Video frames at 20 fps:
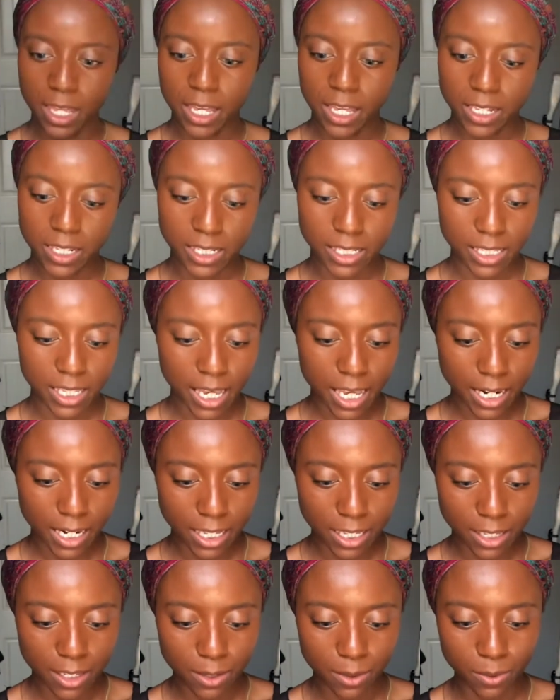It's kind of
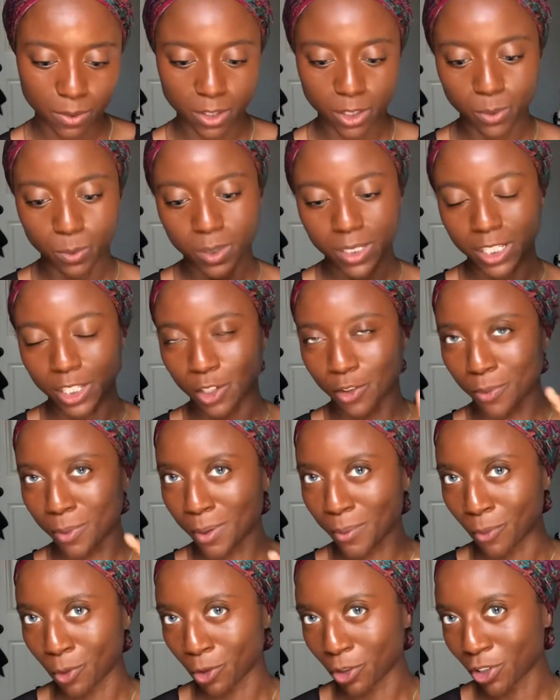cute. This one's a little bit
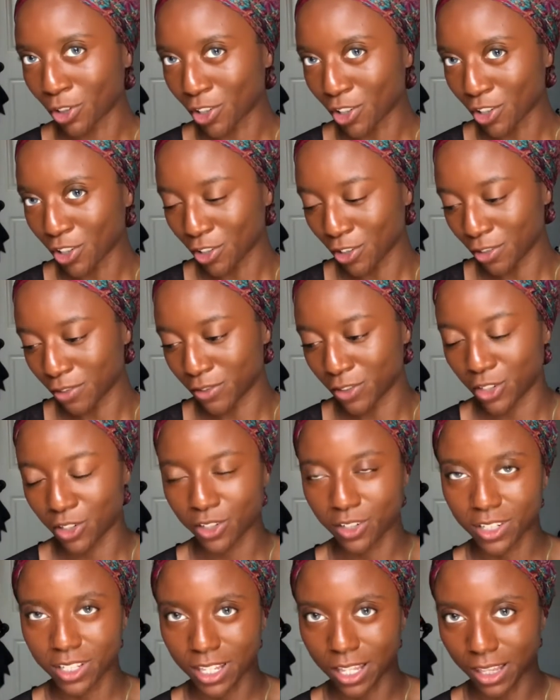more curvier
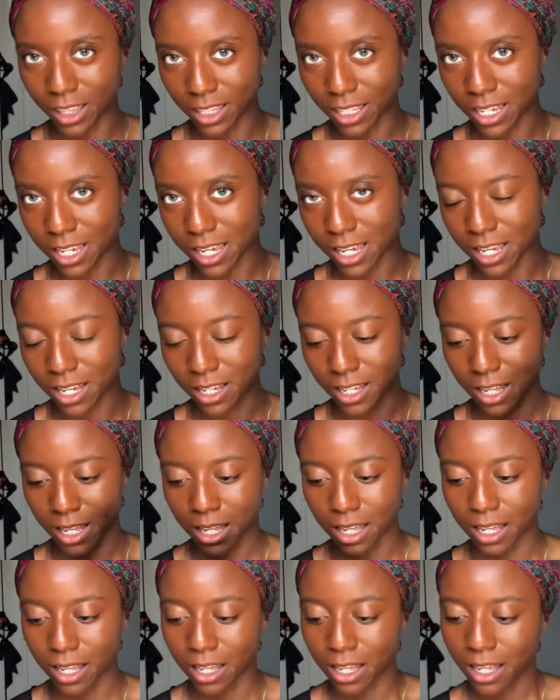than the
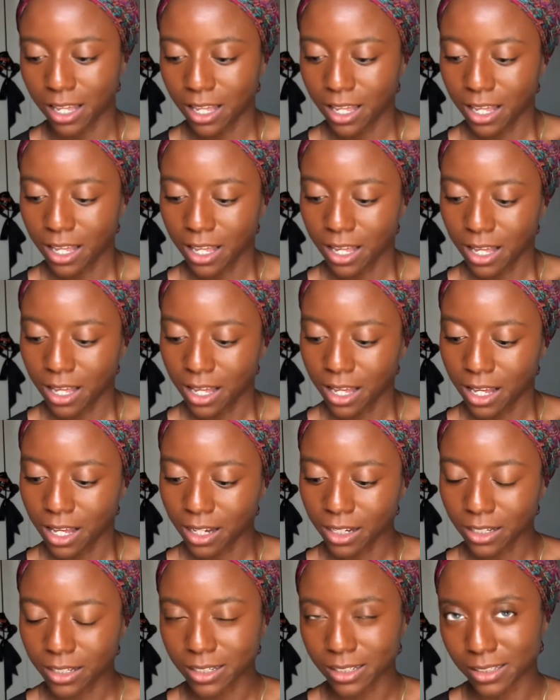
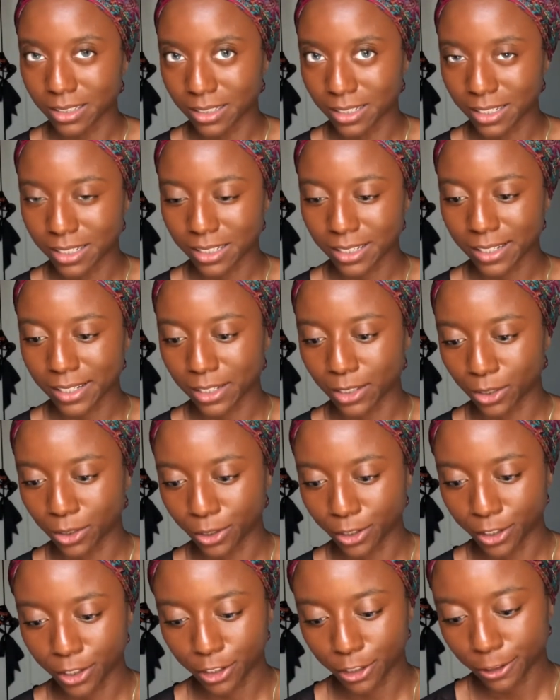
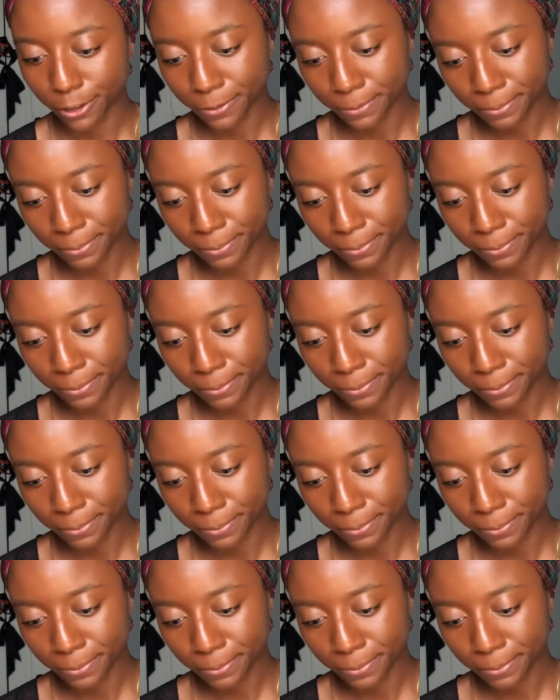concealer.